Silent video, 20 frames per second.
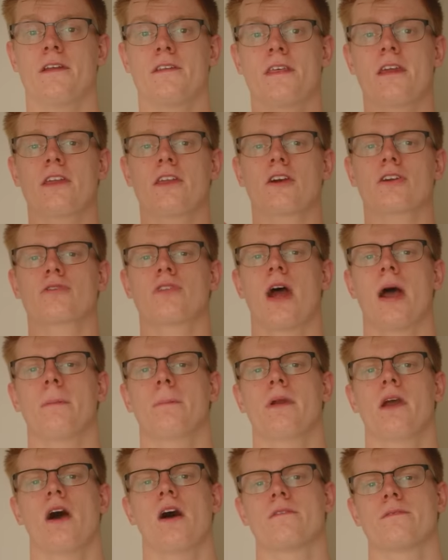you think your
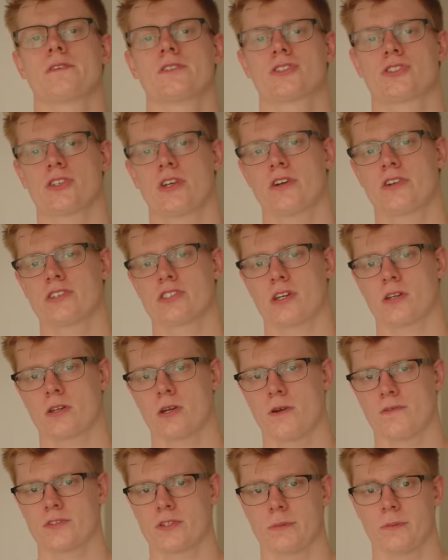crappy office chair is
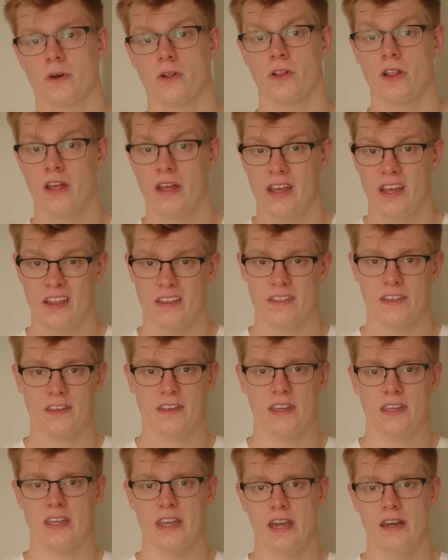uncomfortable, think
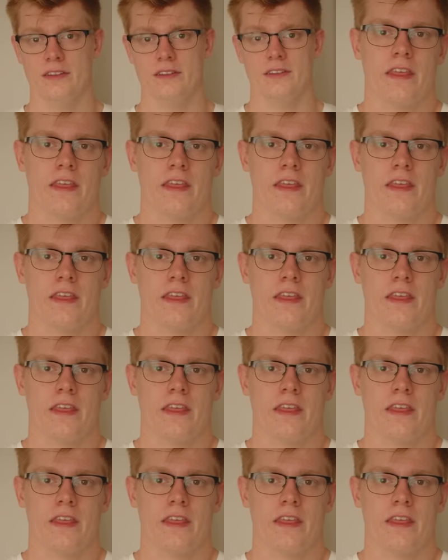again.